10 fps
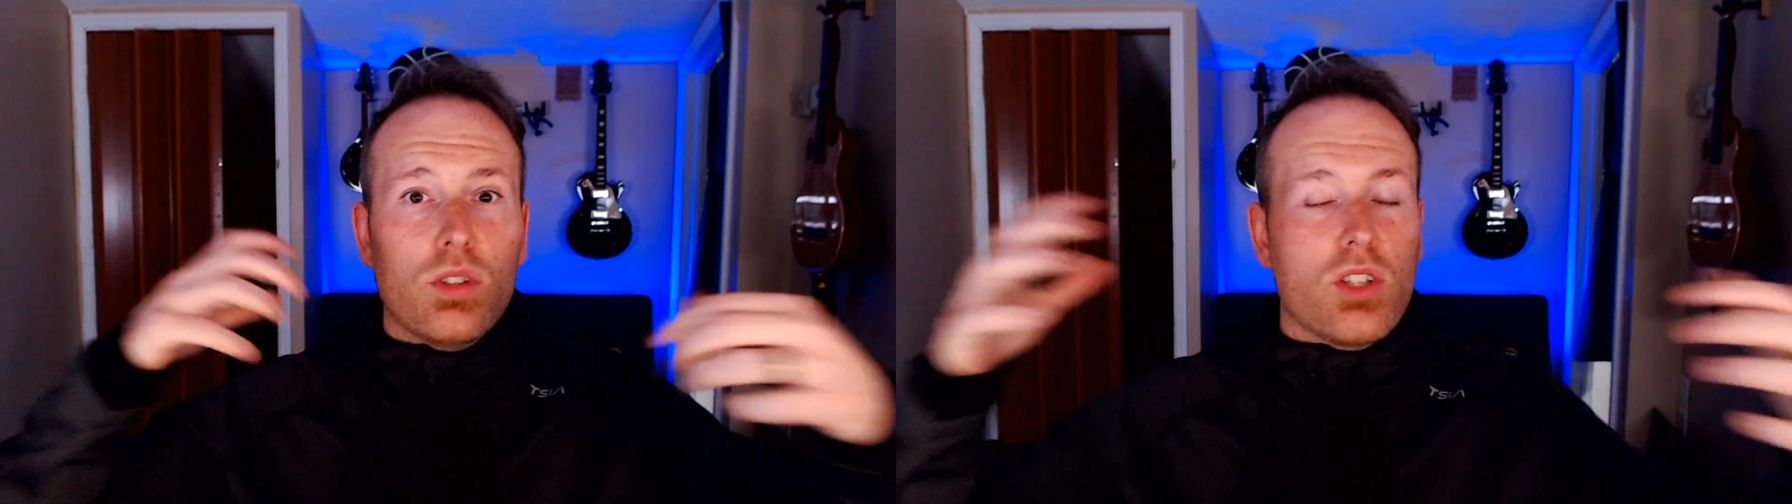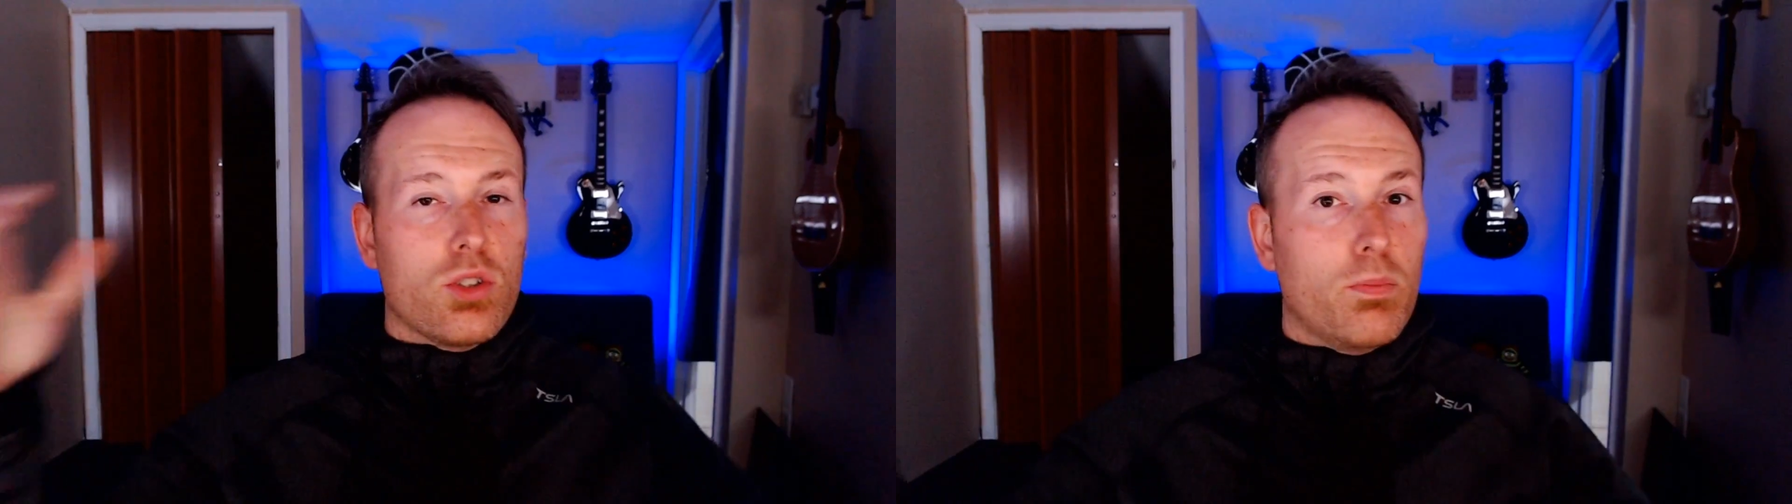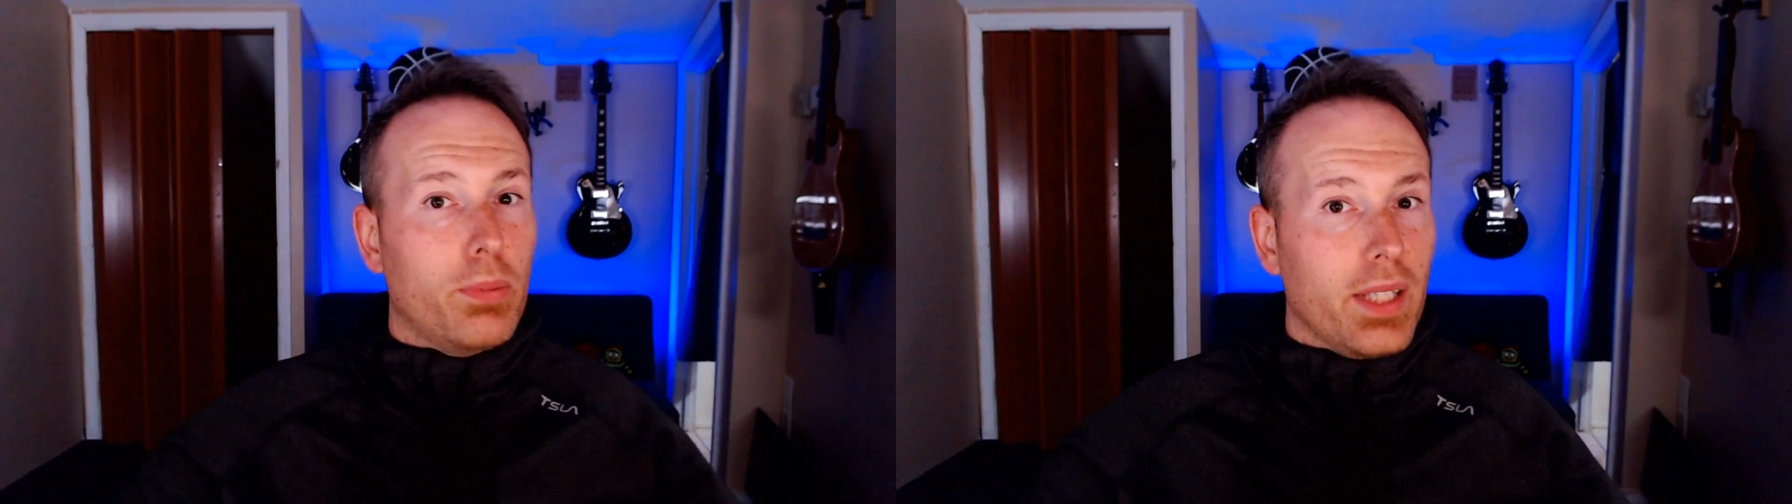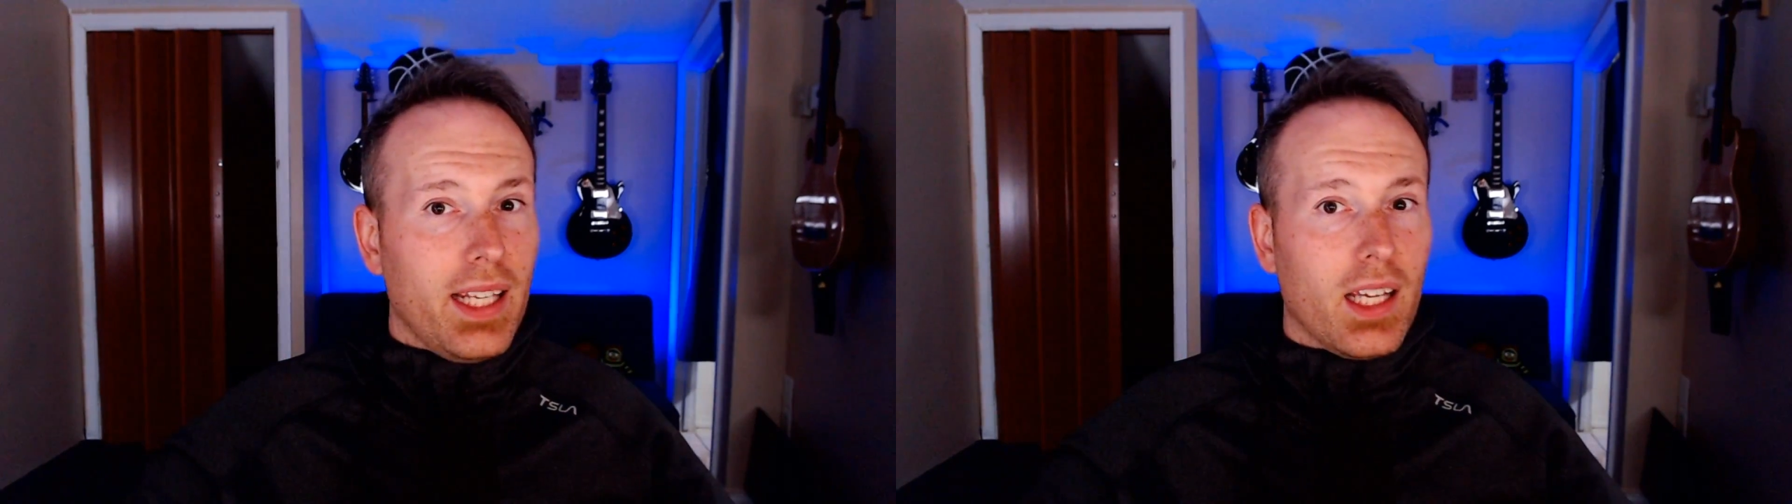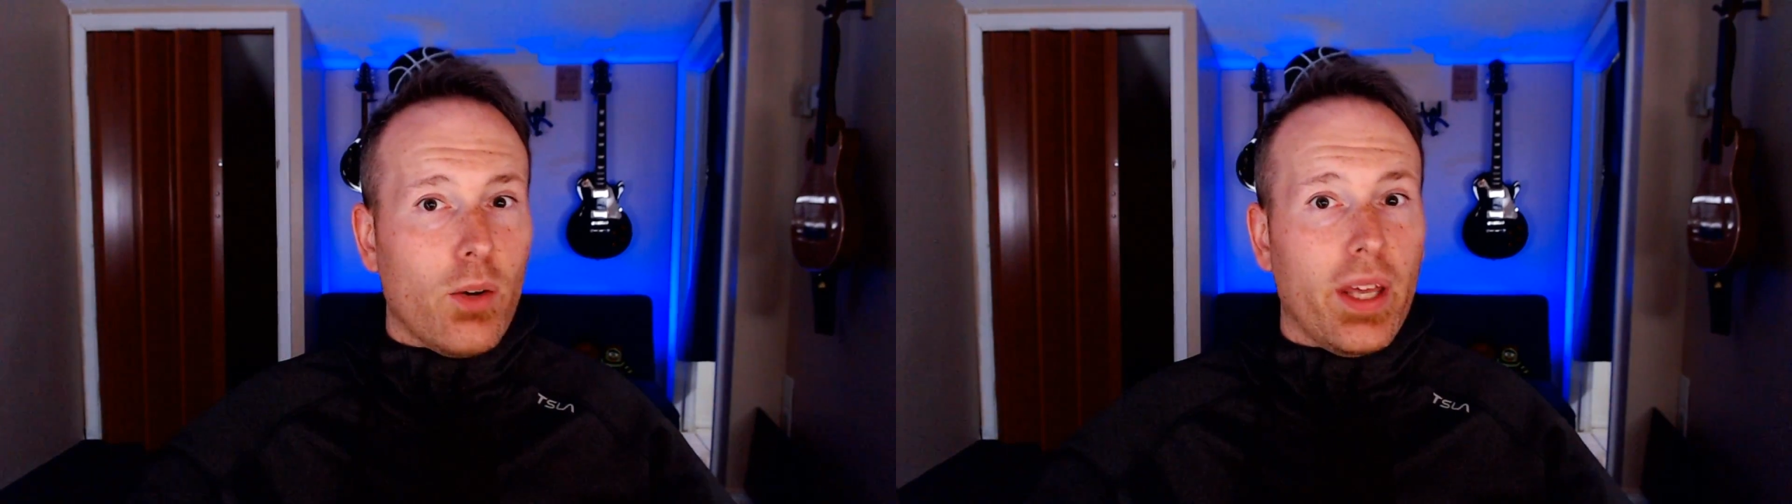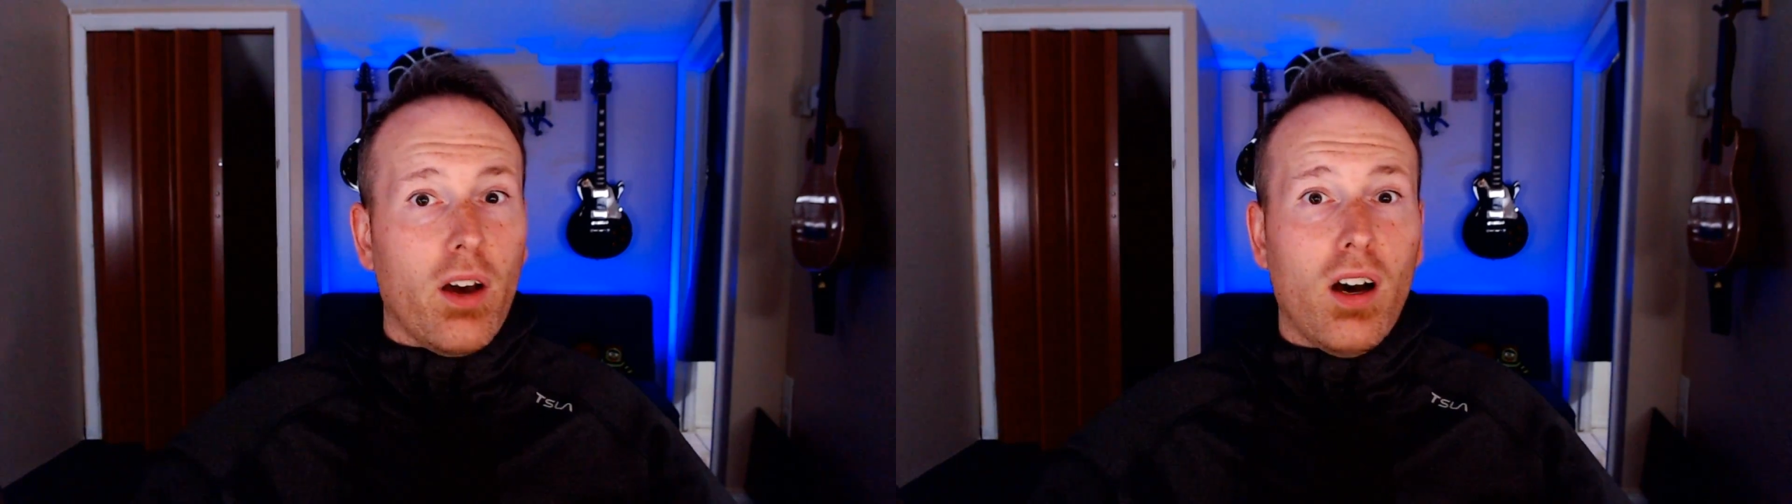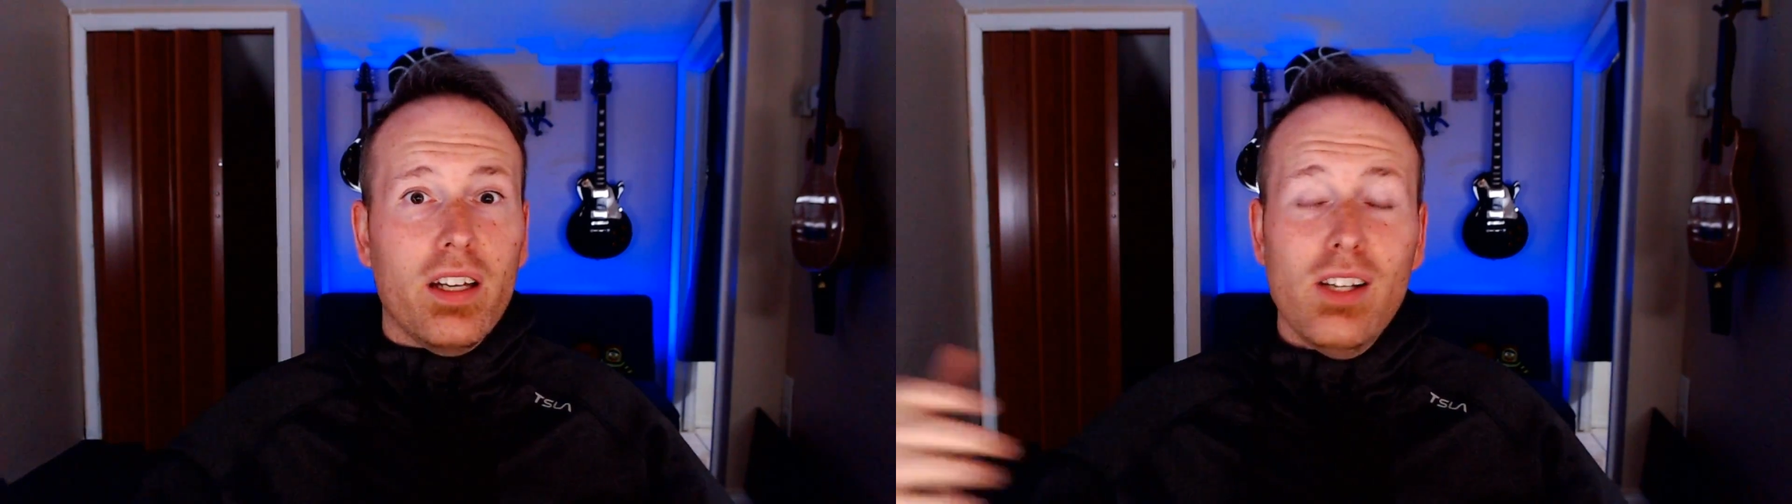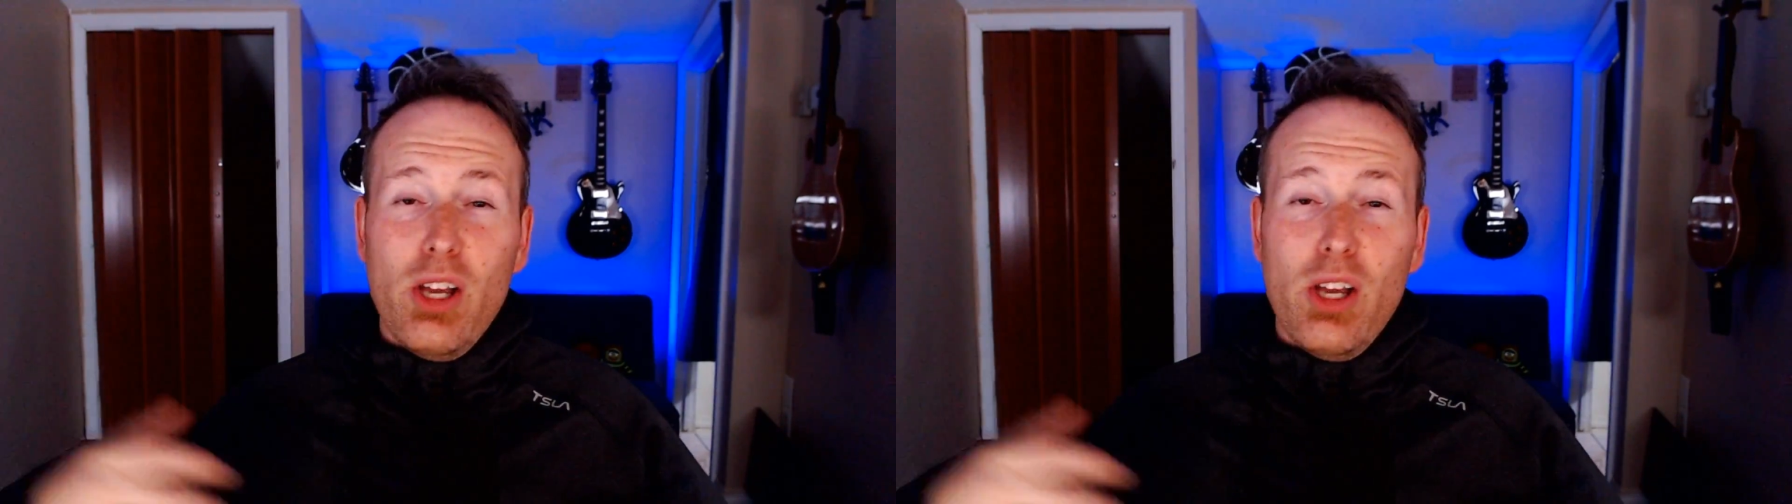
there's bleeding going on,